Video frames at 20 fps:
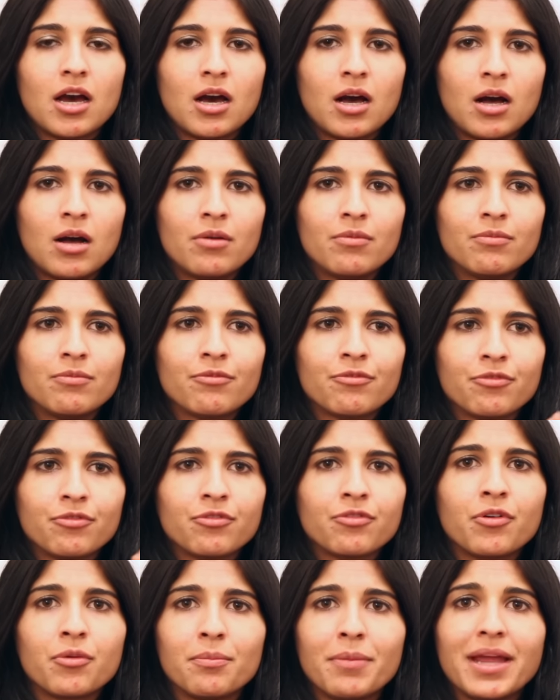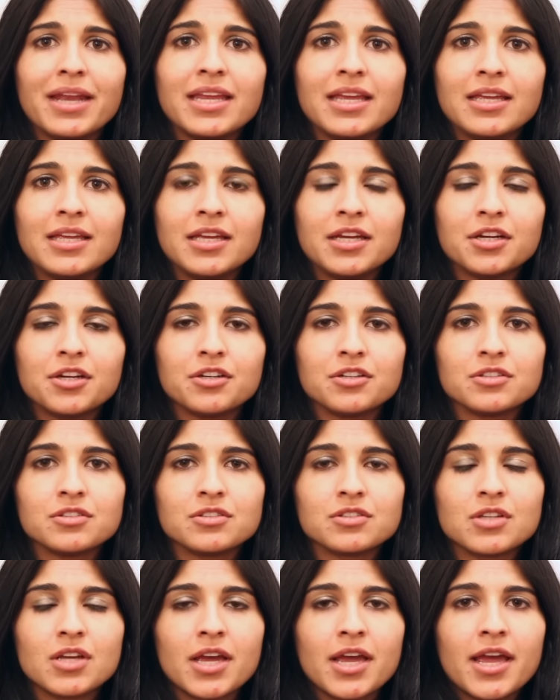for many
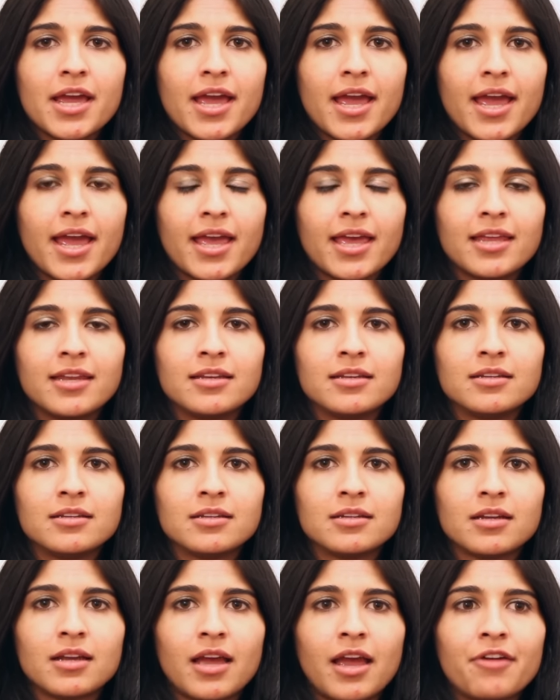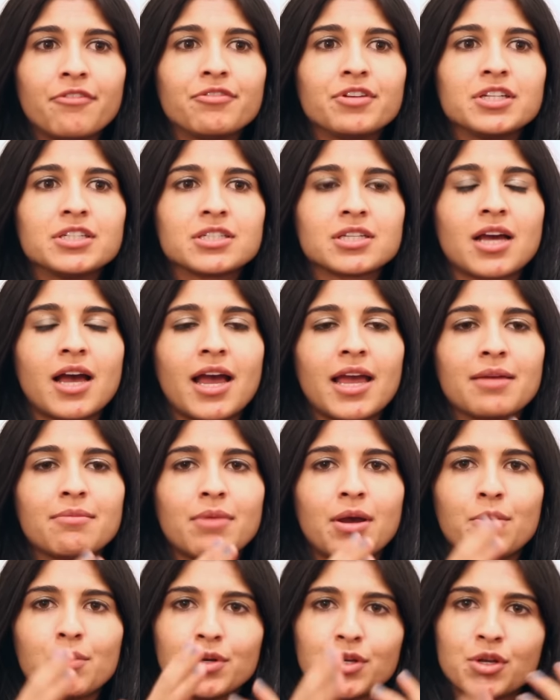years. And every time
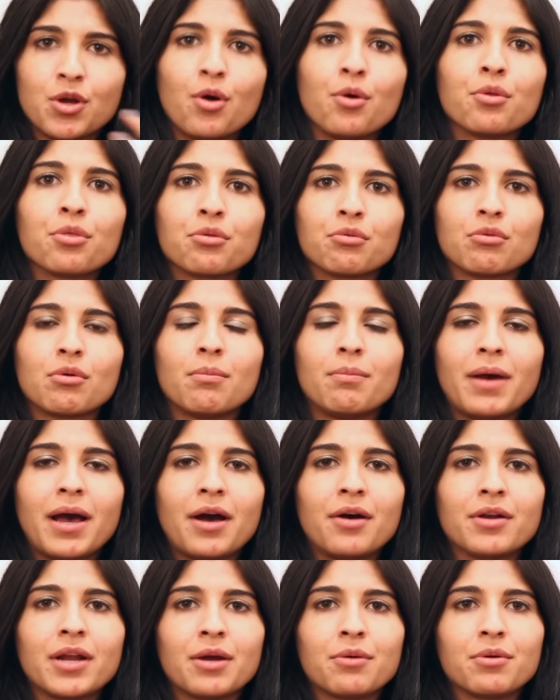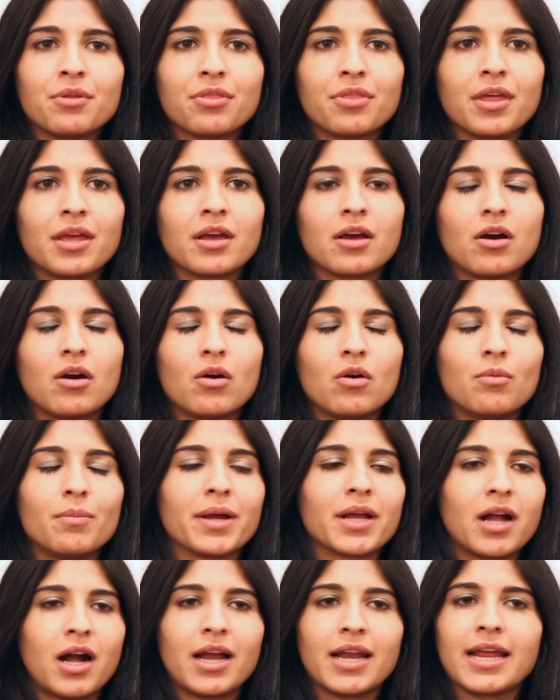I would go through a bout, I would think, oh
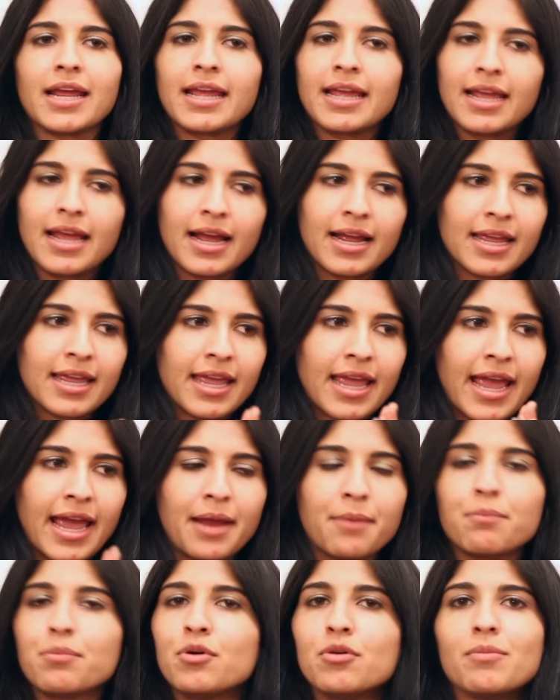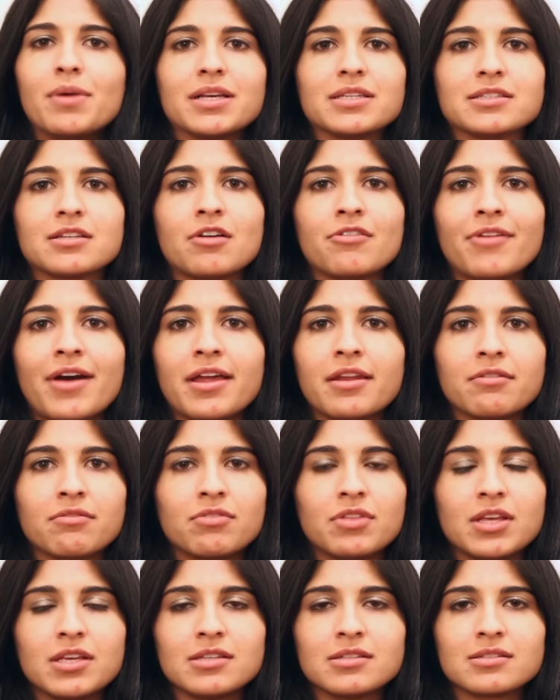my God, I can't pull myself out
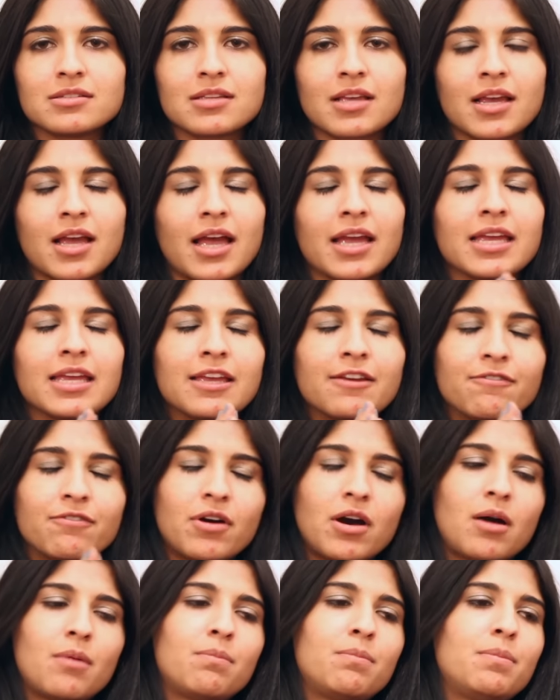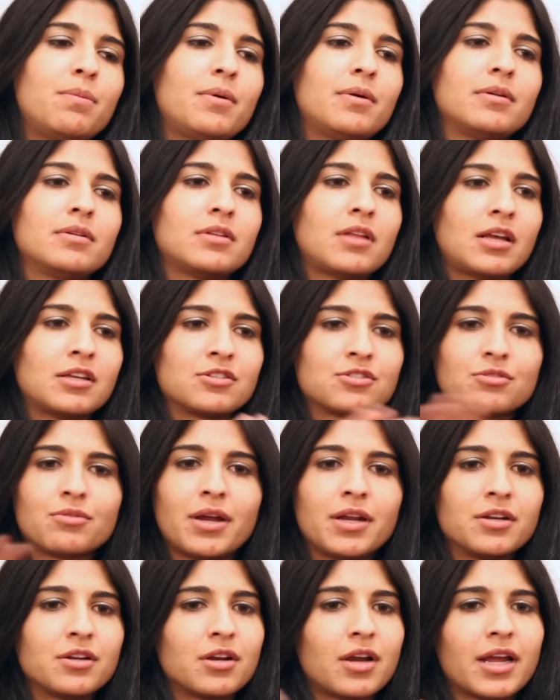of this. Like, I give up, I
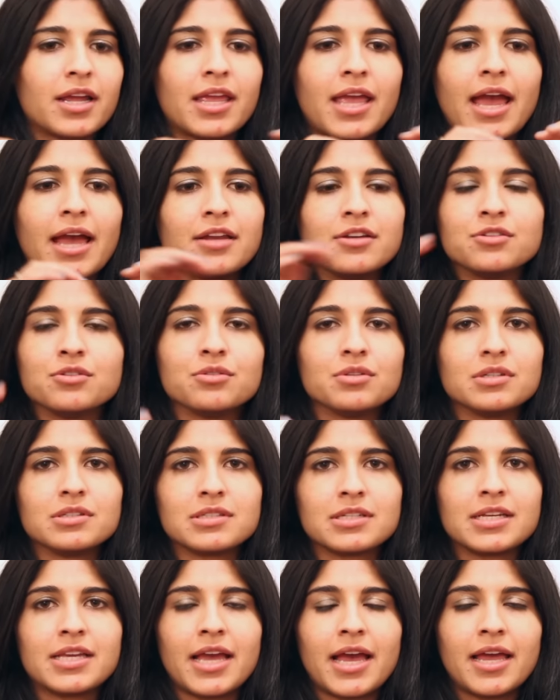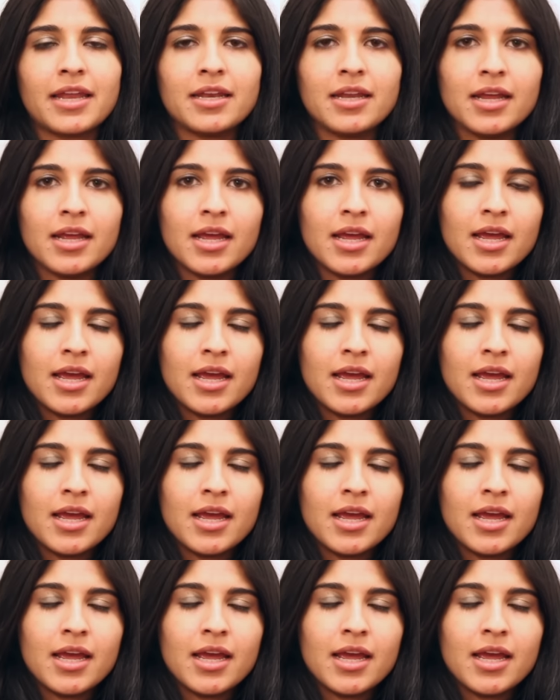surrender, I can't do this again.